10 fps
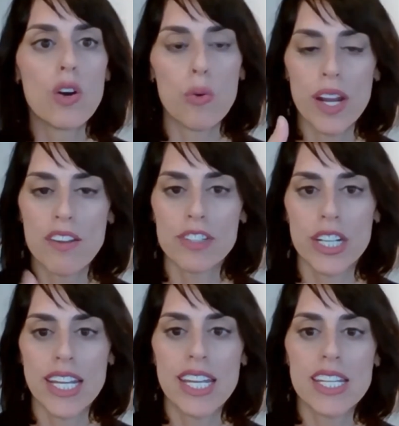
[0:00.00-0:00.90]

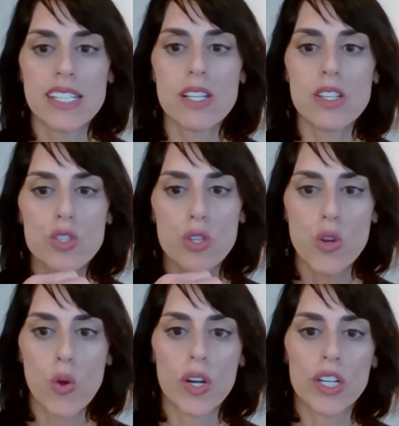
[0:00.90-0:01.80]
whatever it is,
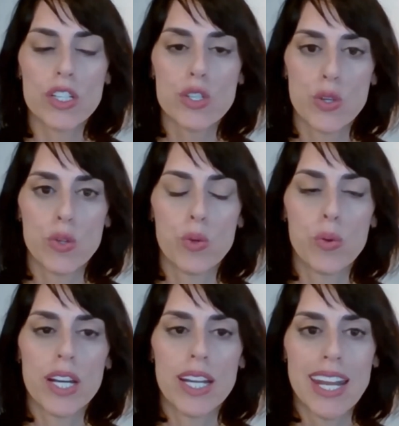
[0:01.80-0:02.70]
in order
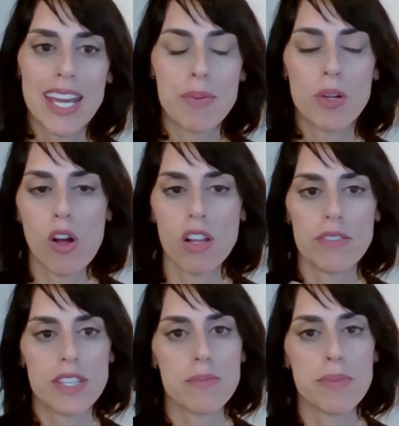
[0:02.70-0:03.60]
to enable all
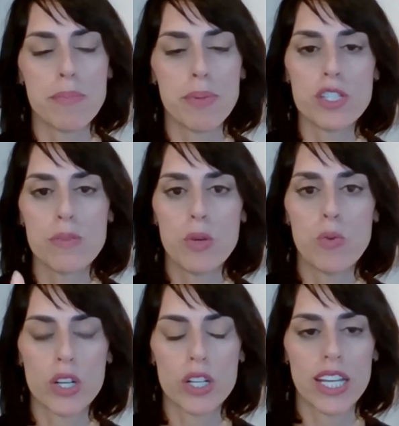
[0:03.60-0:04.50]
of these people to be
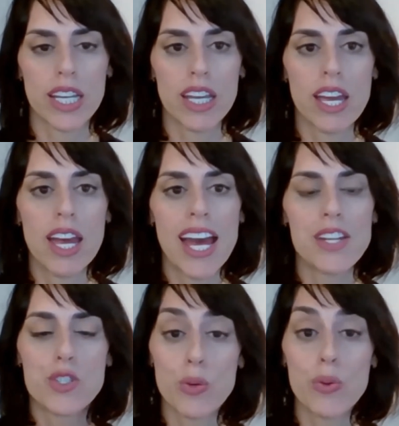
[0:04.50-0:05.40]
working
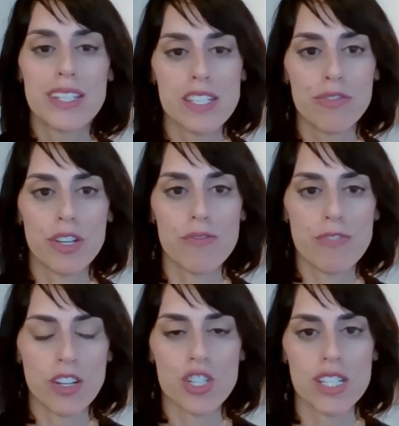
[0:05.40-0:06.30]
and doing the different
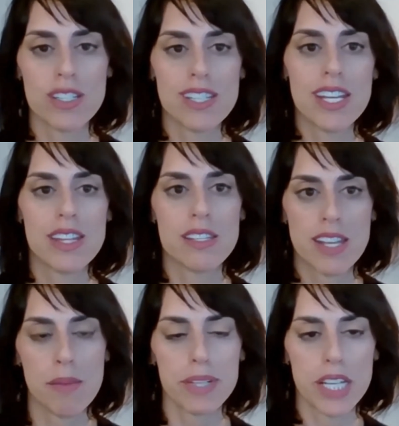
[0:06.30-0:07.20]
functions in the
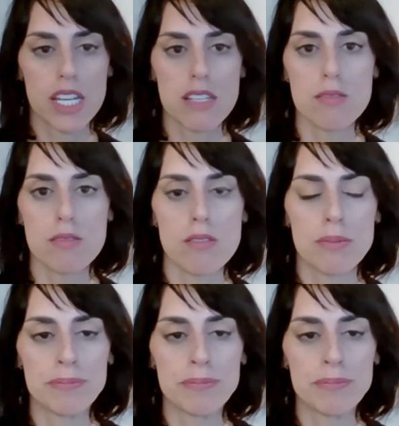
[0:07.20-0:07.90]
same place.